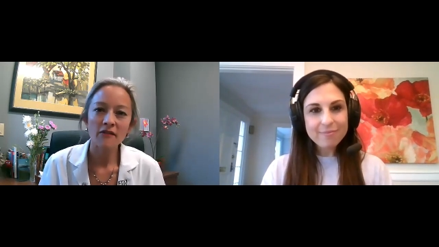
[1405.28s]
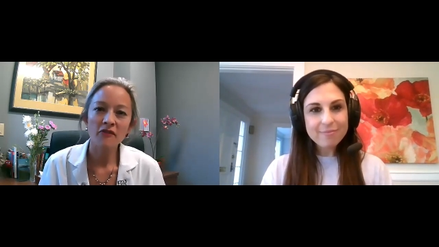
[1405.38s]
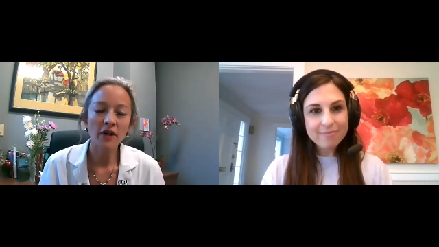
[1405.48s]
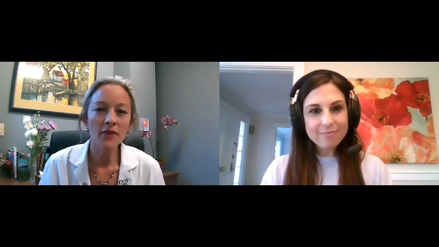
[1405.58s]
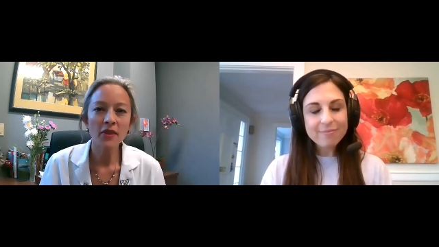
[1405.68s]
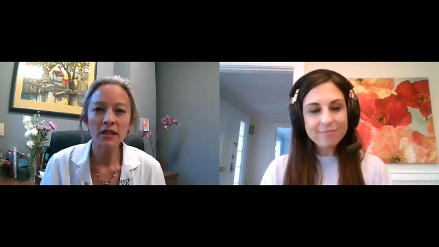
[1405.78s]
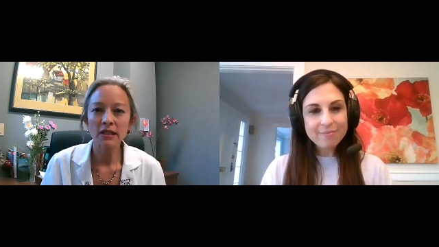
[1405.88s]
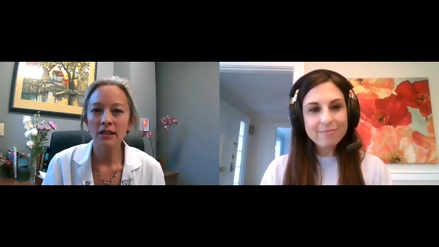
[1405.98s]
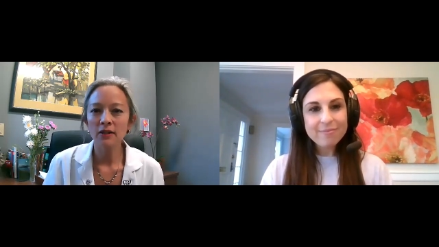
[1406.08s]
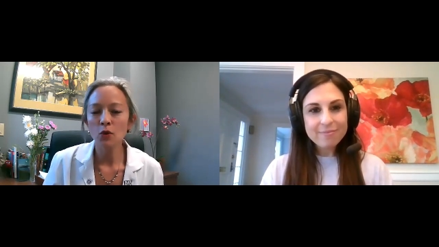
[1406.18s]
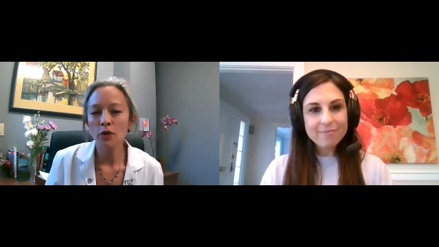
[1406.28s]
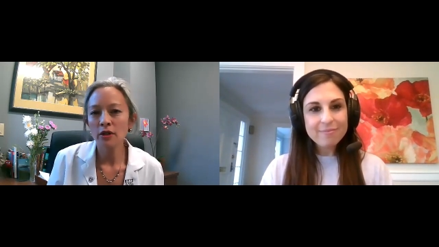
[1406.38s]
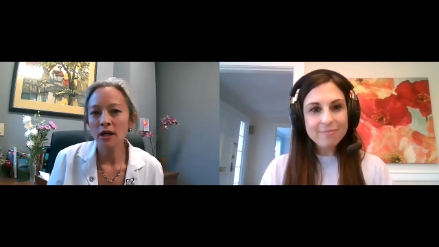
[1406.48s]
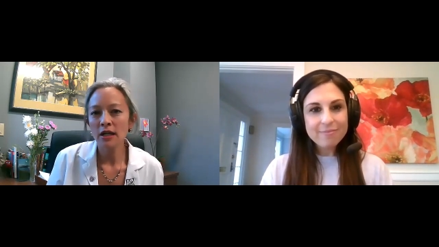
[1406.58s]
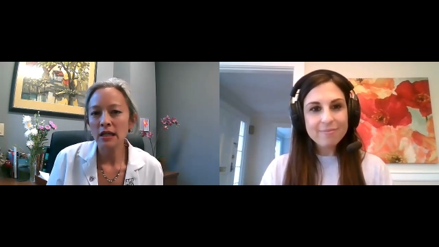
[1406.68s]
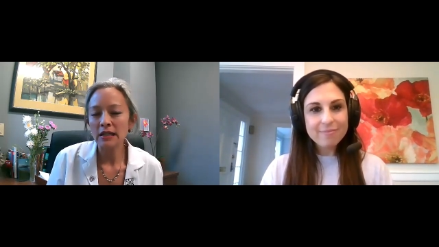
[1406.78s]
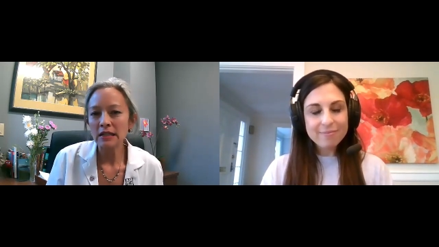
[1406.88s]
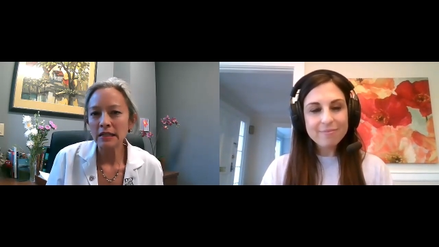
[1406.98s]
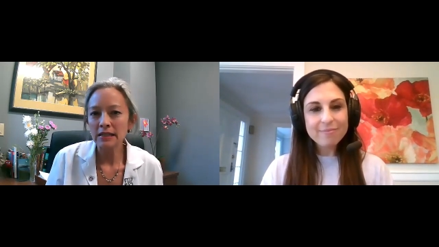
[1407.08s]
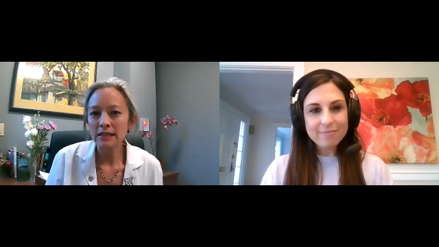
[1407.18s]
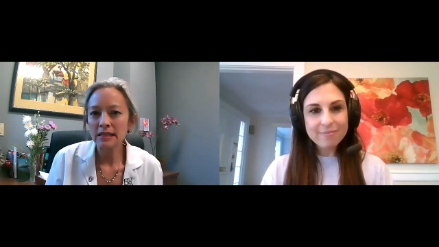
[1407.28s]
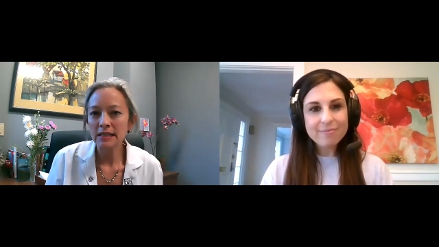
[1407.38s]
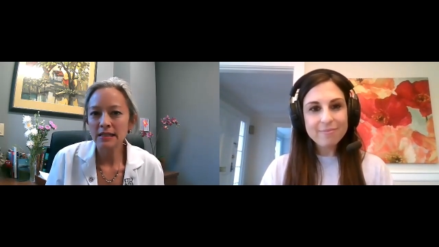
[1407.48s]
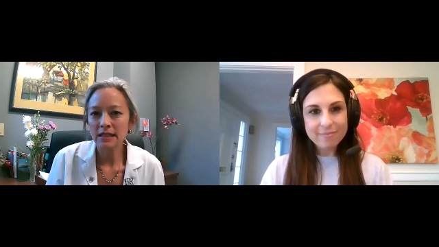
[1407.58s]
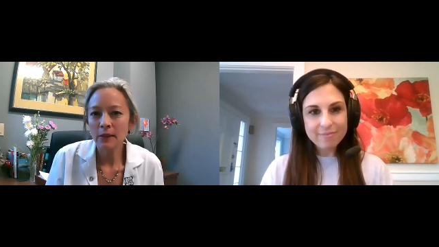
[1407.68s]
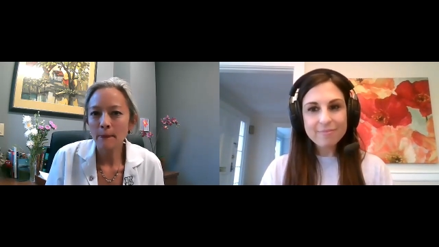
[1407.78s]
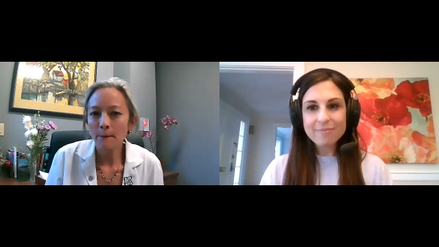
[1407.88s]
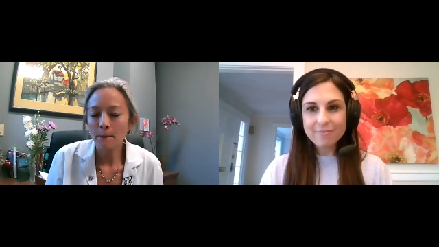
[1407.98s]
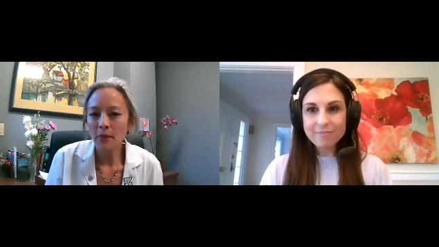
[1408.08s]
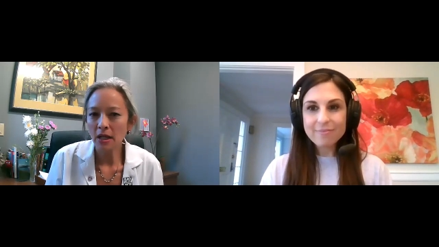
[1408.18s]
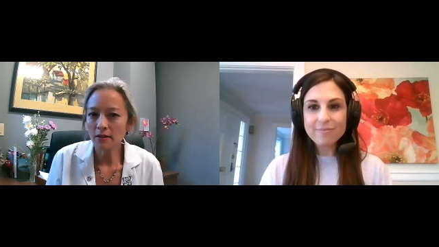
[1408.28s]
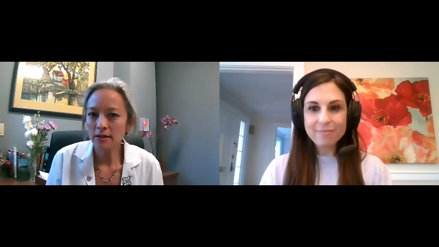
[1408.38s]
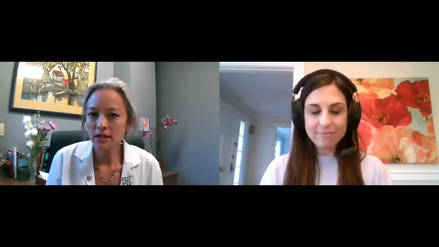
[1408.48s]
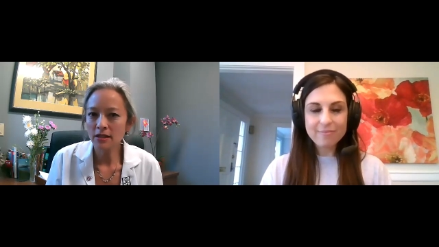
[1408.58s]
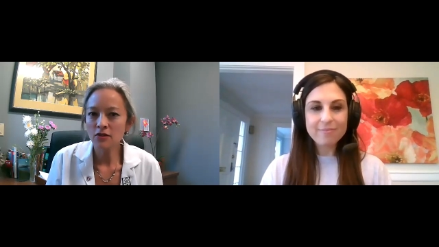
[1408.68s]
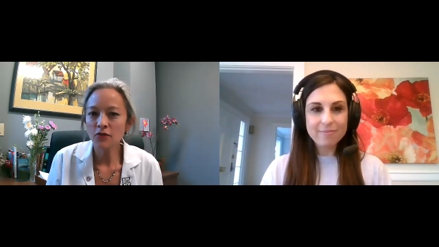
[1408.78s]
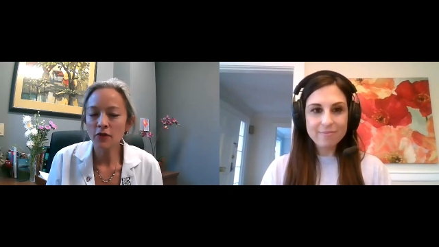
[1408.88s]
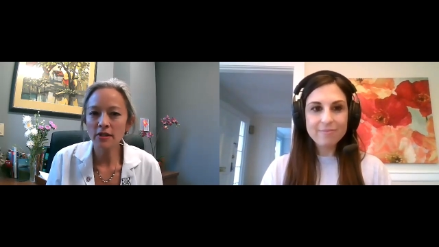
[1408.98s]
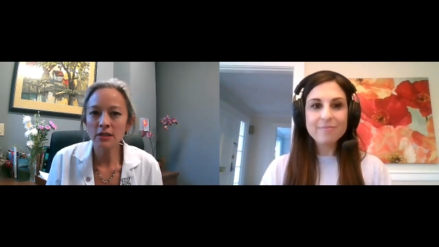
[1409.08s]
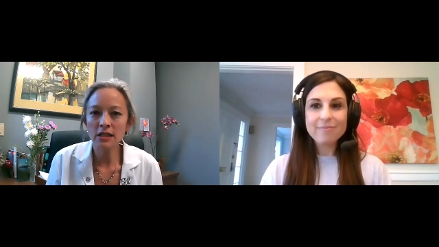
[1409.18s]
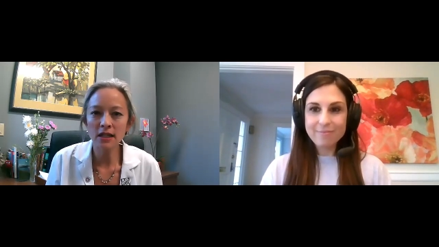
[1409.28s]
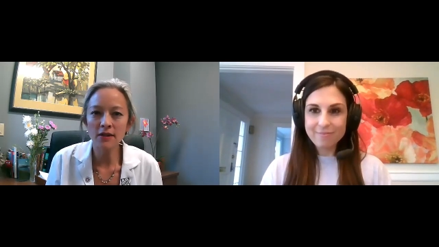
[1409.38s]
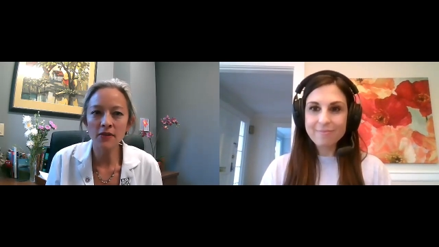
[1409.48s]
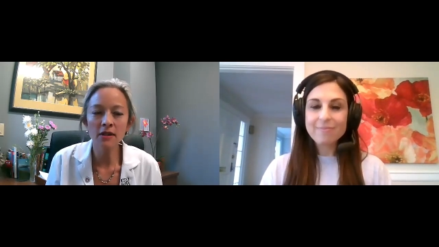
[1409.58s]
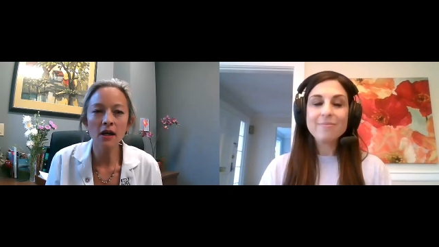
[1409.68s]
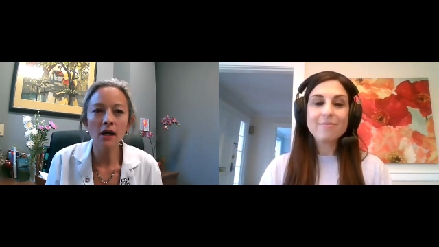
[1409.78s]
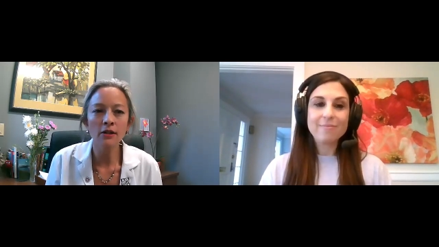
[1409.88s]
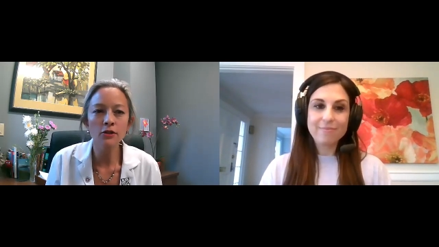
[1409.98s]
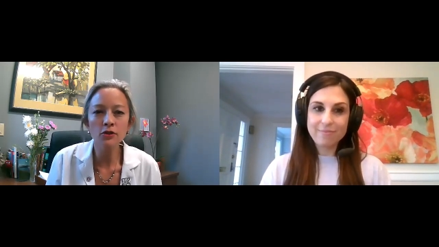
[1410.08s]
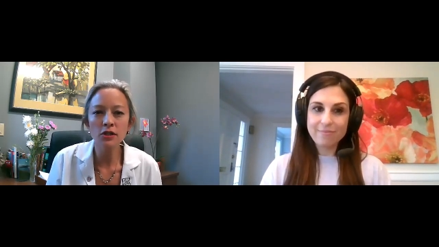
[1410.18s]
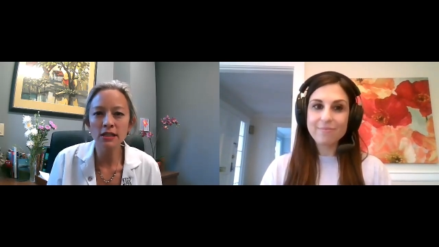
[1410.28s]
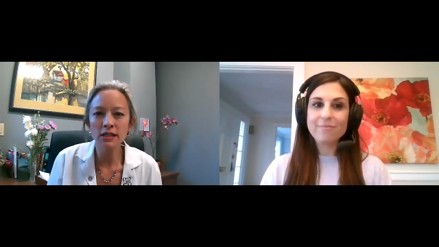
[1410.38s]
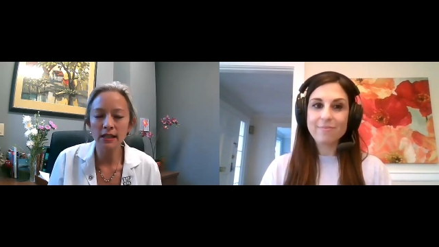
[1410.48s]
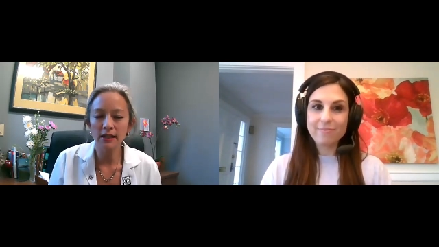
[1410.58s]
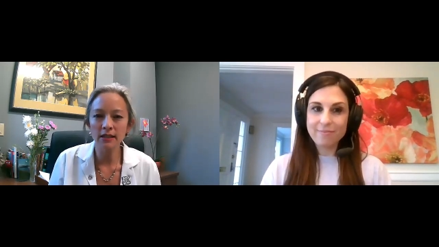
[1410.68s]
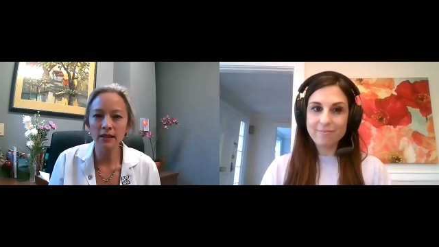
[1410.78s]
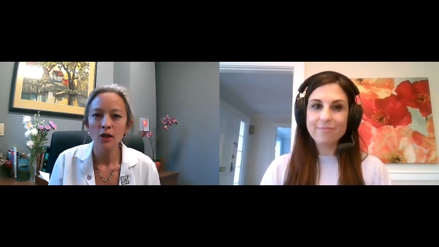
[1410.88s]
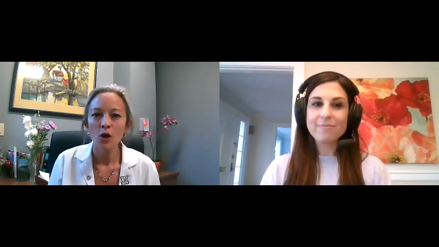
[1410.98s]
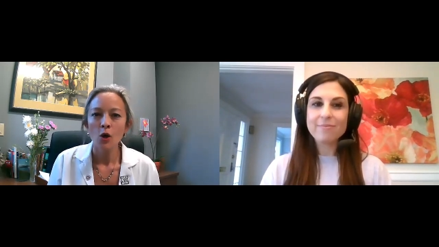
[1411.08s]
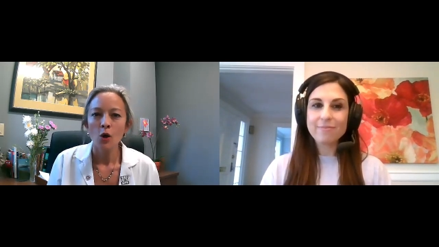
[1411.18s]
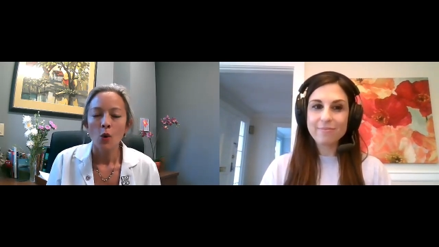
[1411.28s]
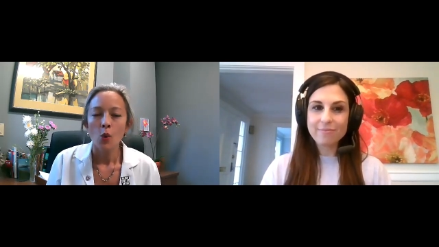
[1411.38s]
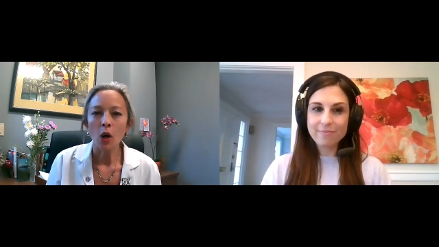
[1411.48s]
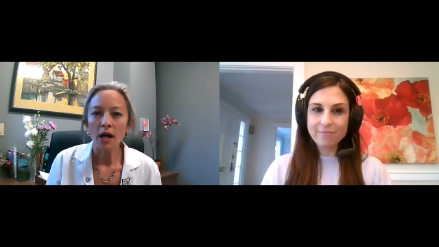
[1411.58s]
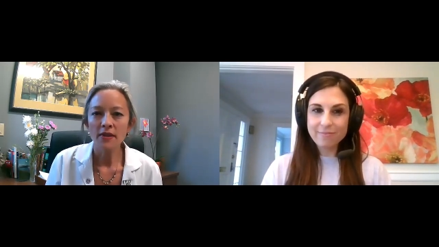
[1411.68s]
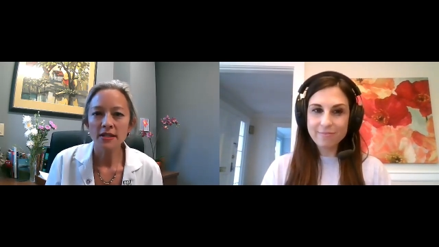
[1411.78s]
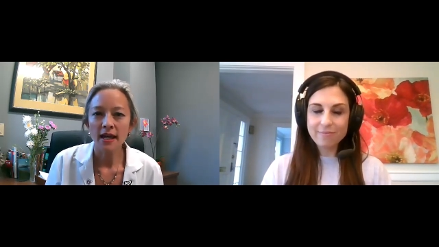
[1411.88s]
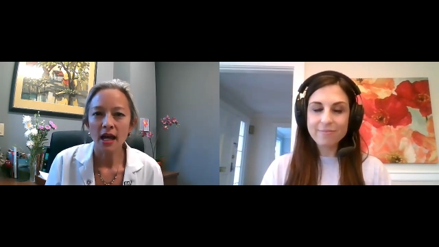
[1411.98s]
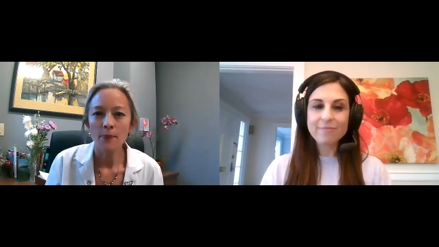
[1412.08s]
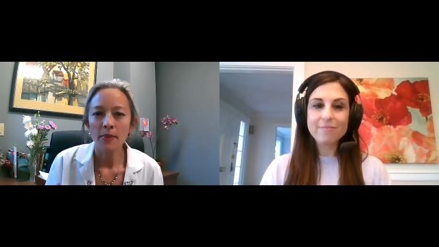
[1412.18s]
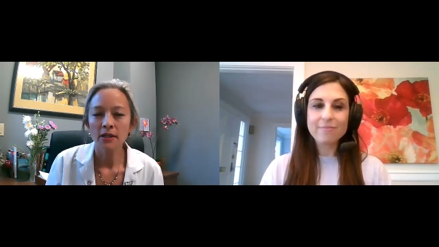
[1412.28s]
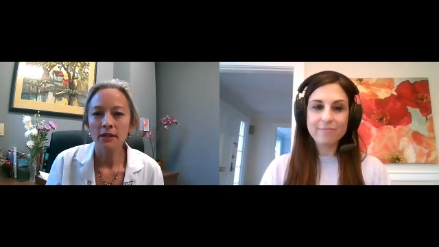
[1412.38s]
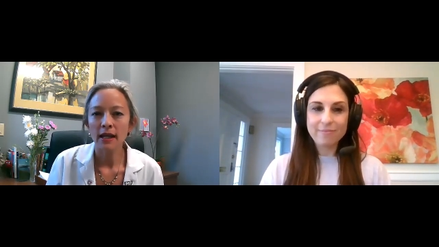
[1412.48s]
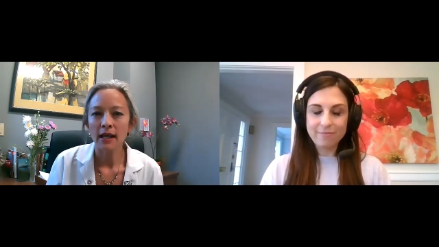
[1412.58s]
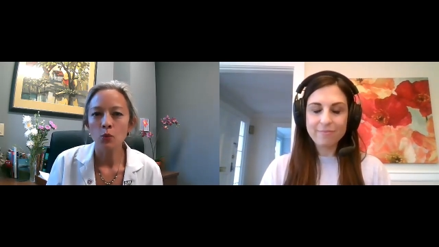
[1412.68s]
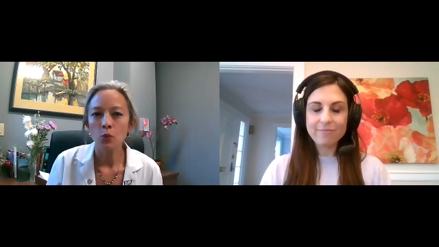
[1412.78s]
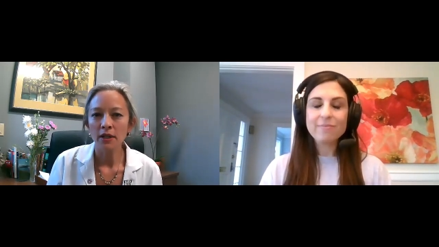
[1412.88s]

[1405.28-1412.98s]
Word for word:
Speaker 1: felt the need or not yet needed to seek medical attention for this, because I think understanding why these happen and what